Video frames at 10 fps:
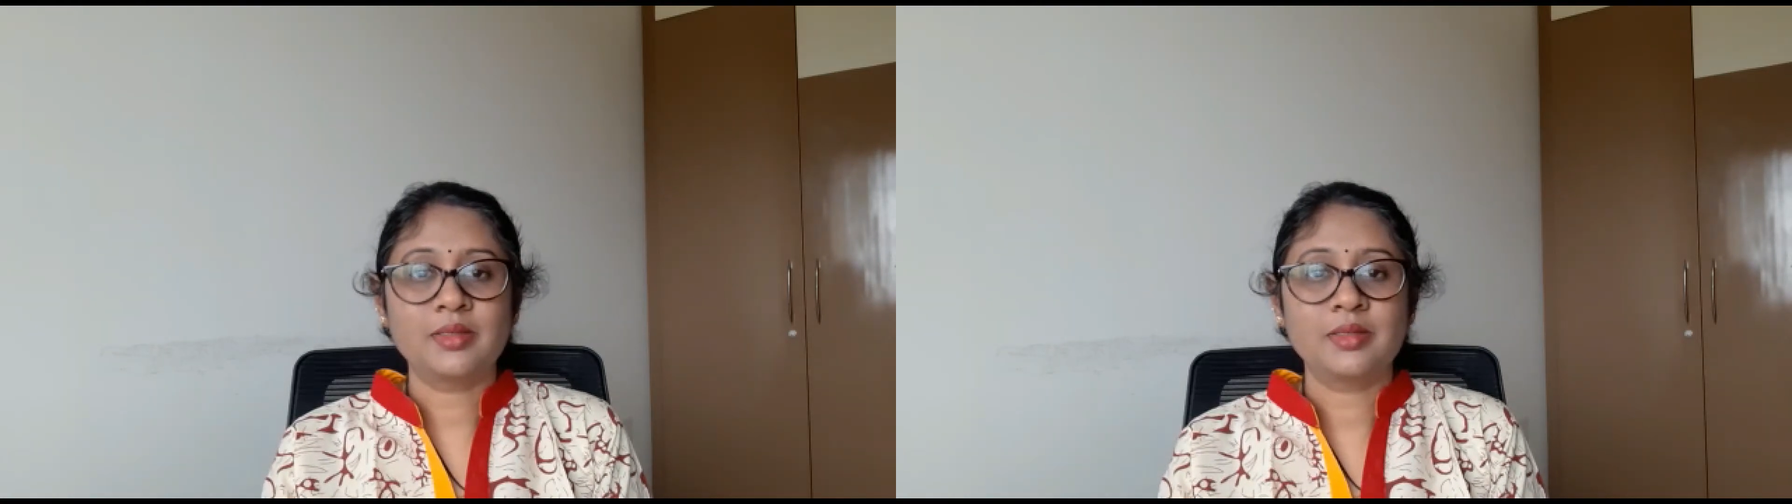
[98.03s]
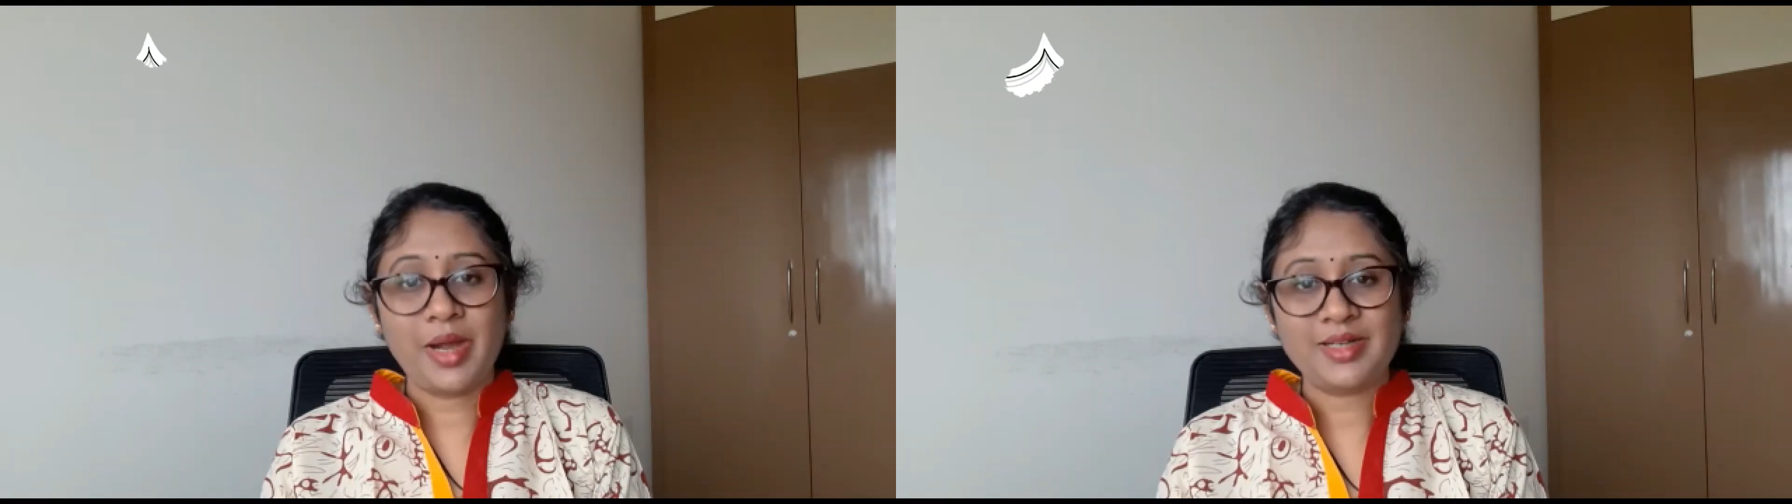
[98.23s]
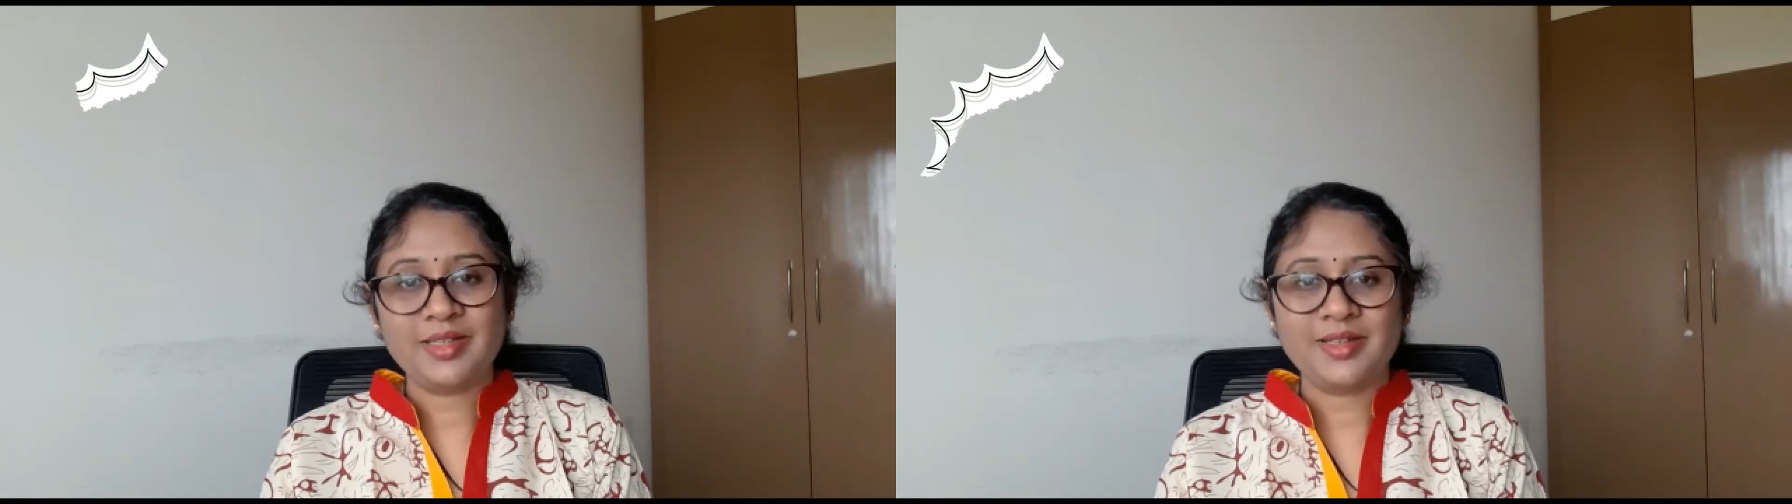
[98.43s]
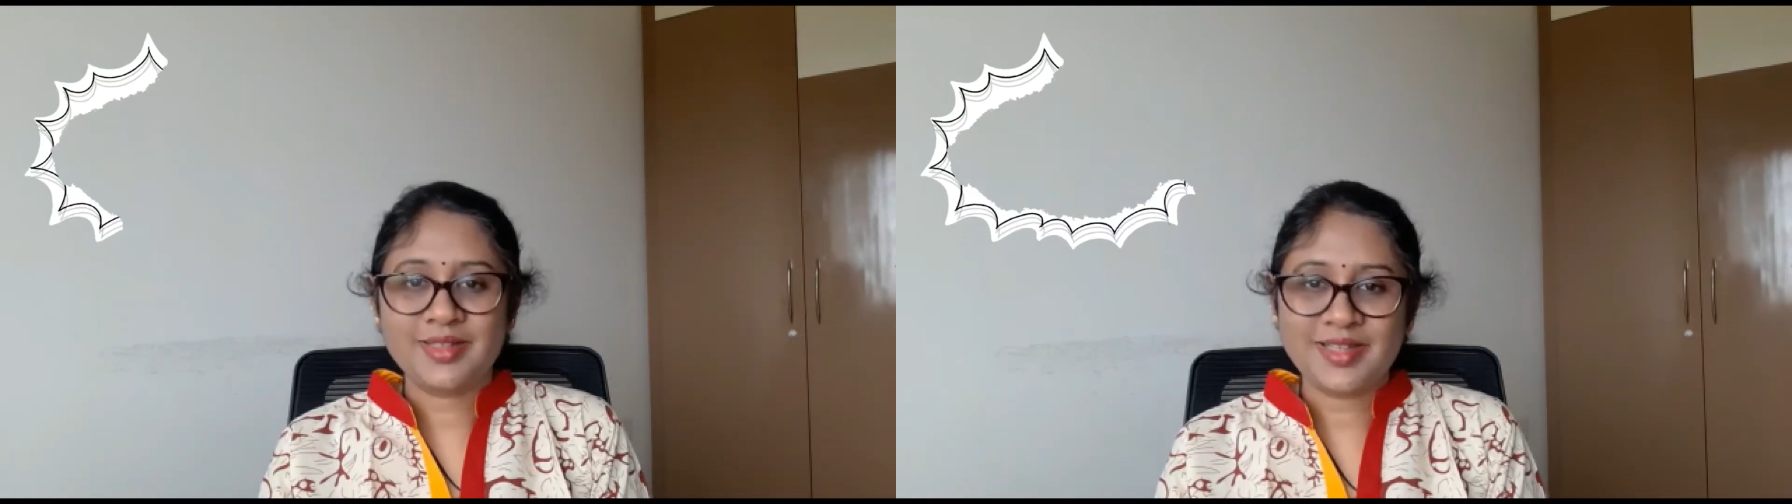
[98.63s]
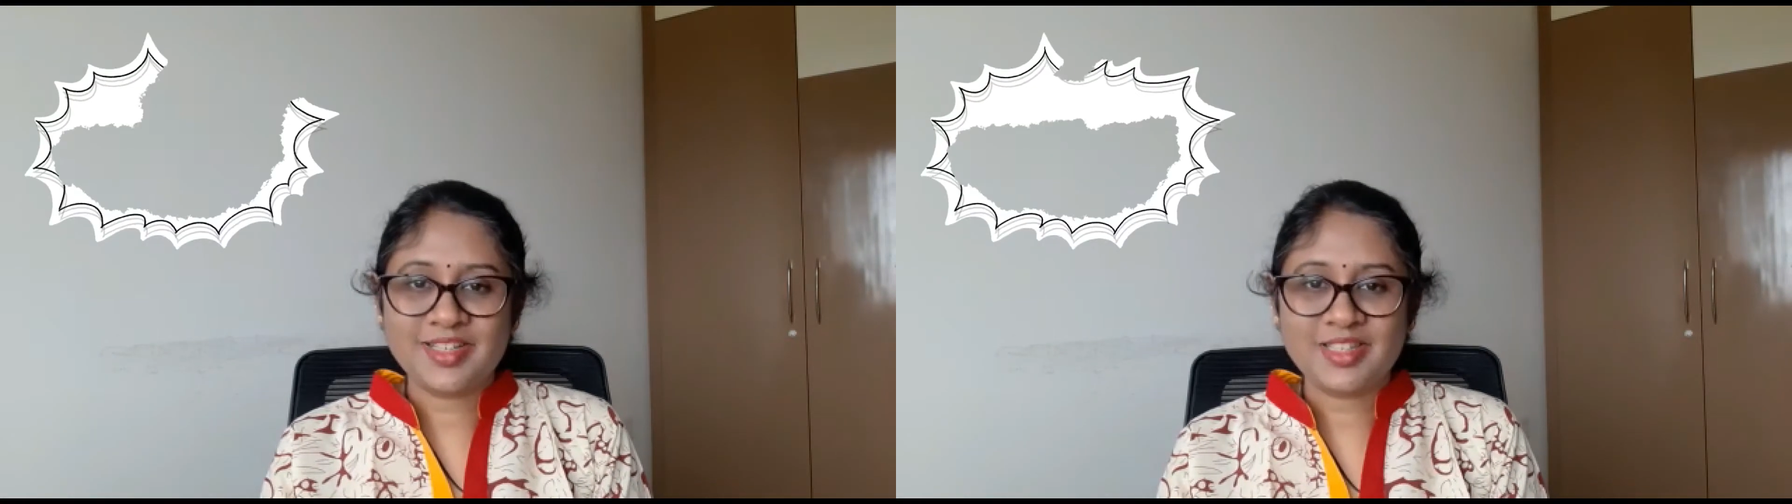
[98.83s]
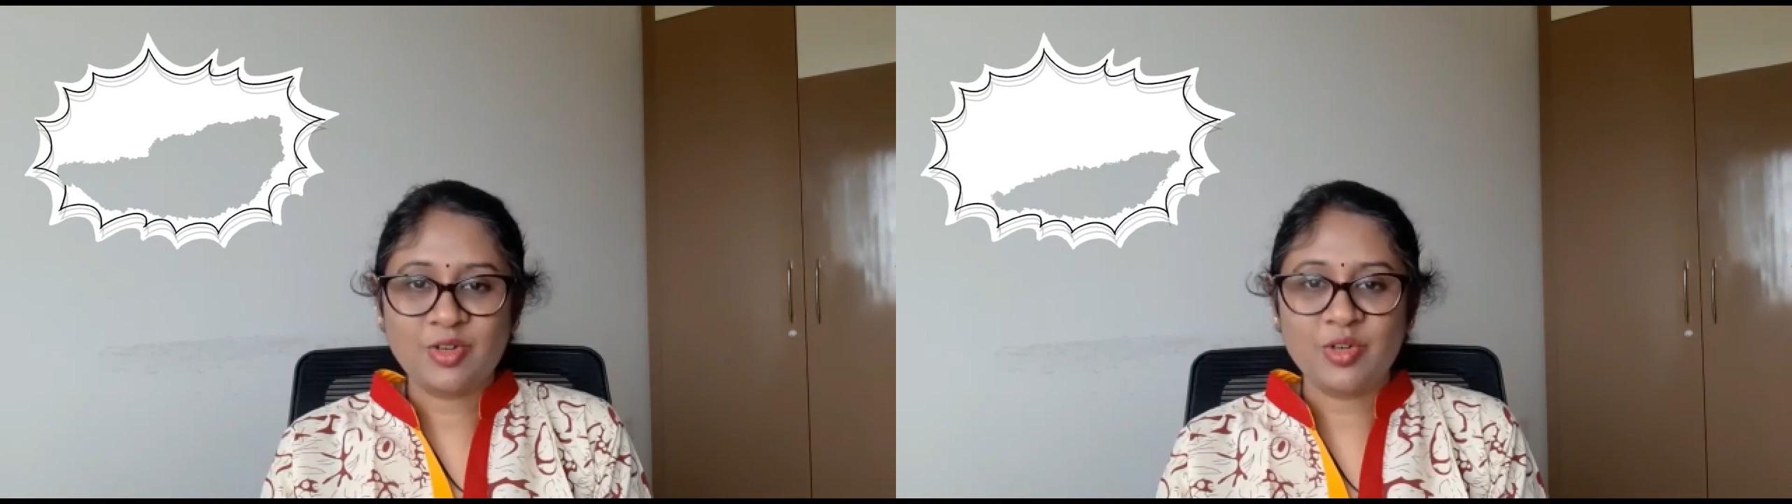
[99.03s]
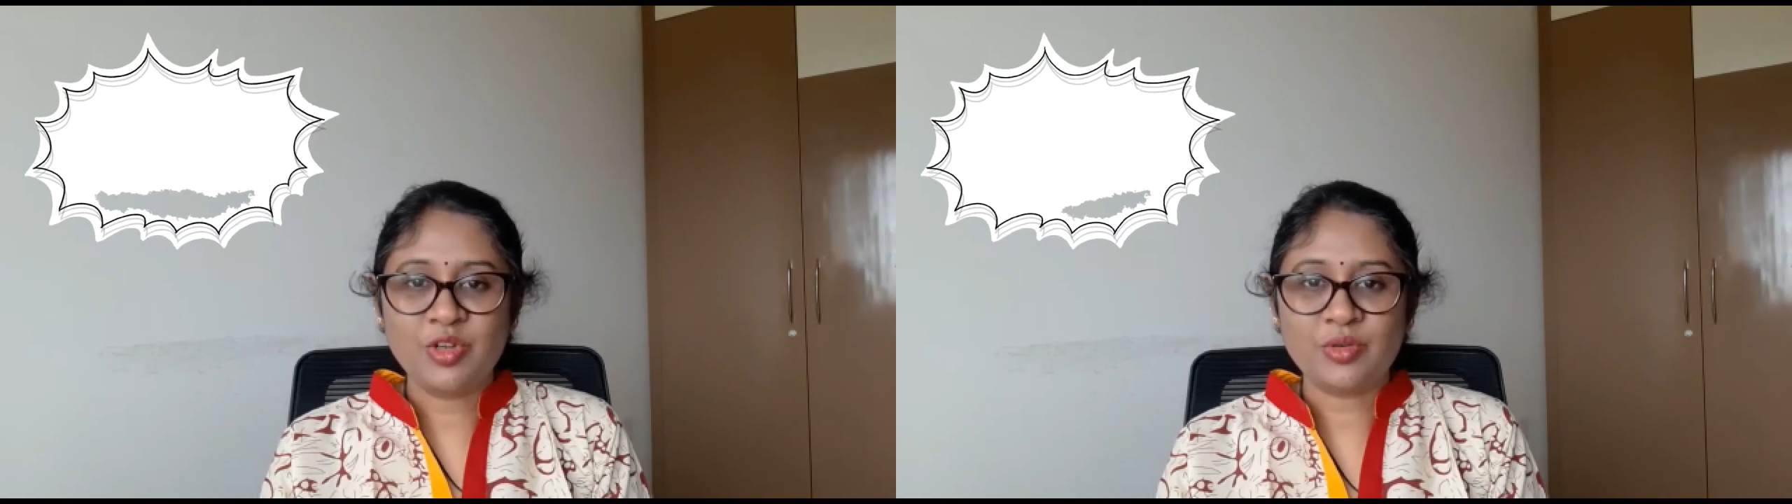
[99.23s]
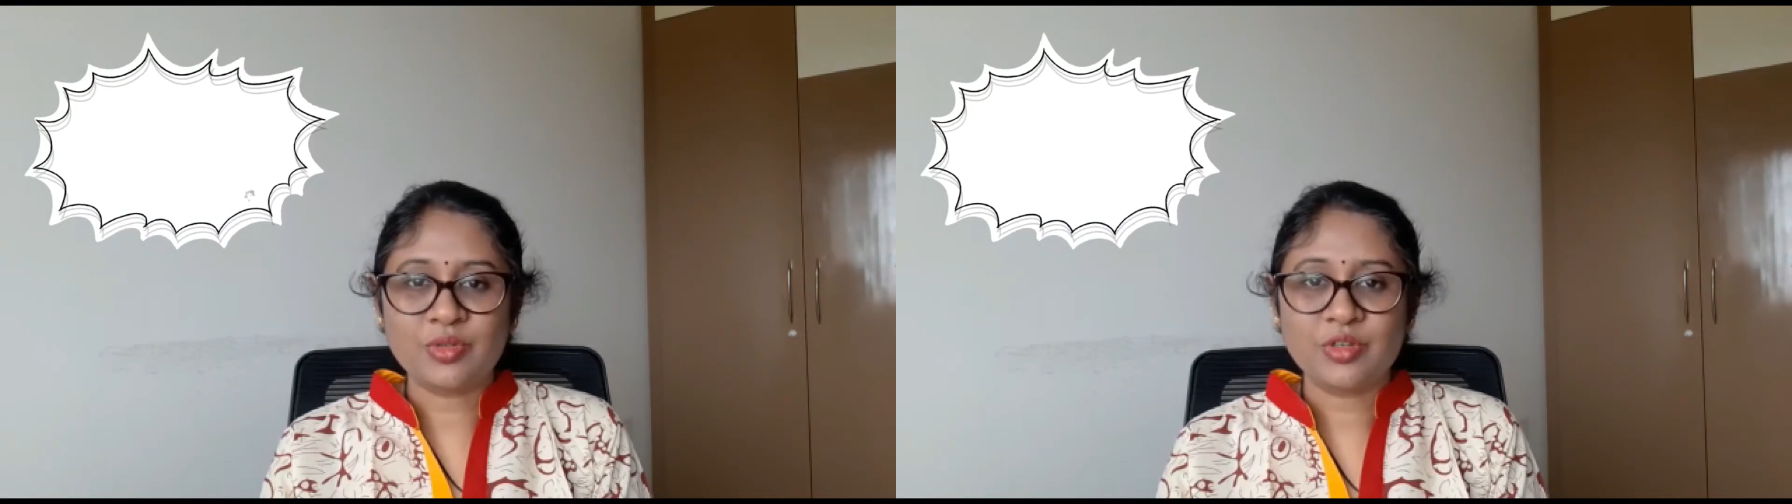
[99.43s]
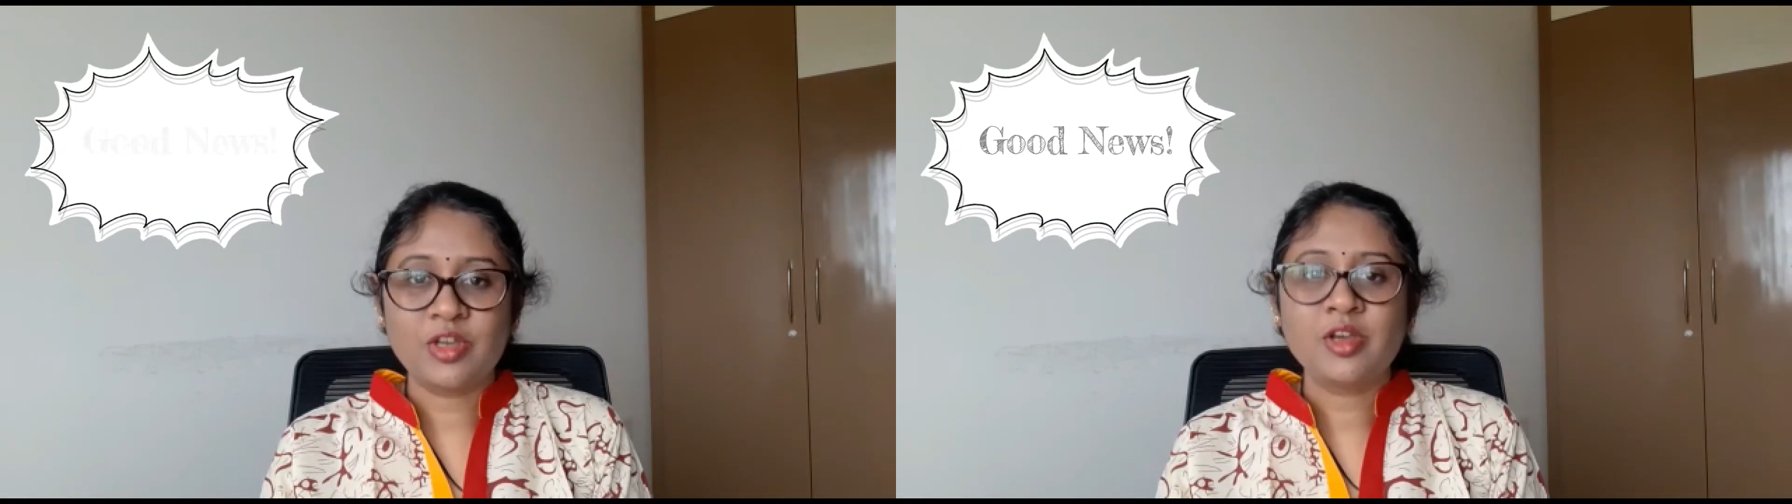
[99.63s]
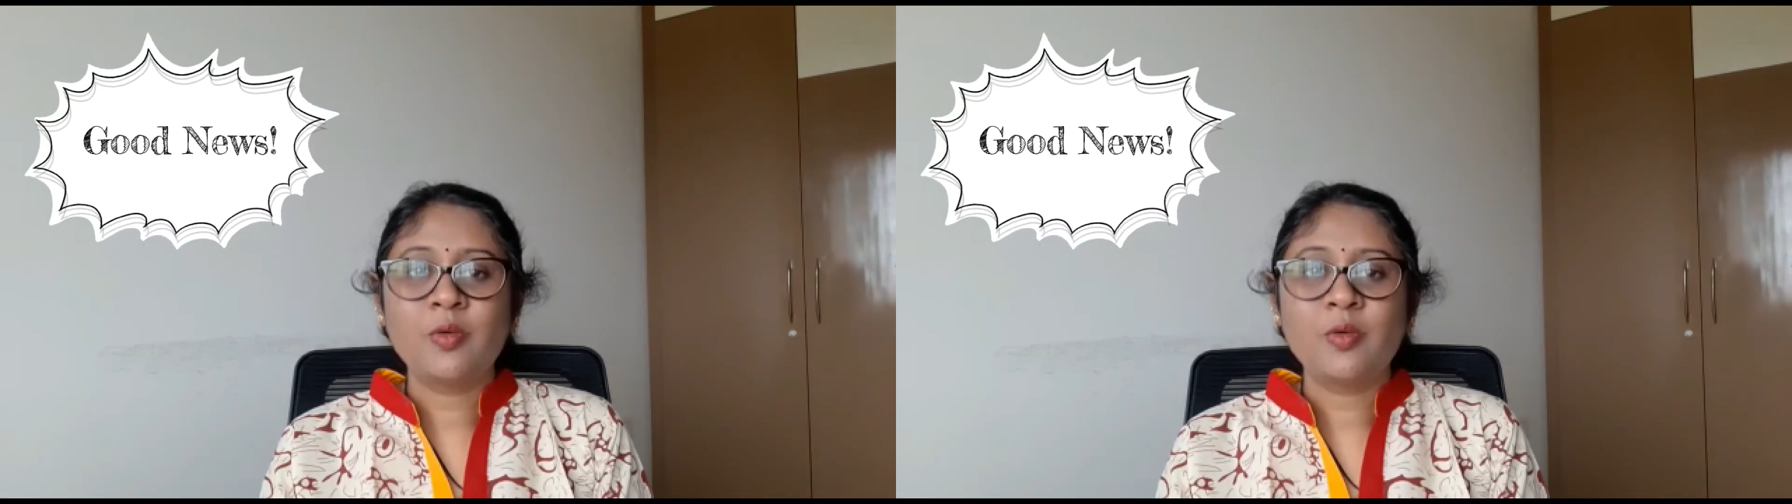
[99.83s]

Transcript: But there is good news.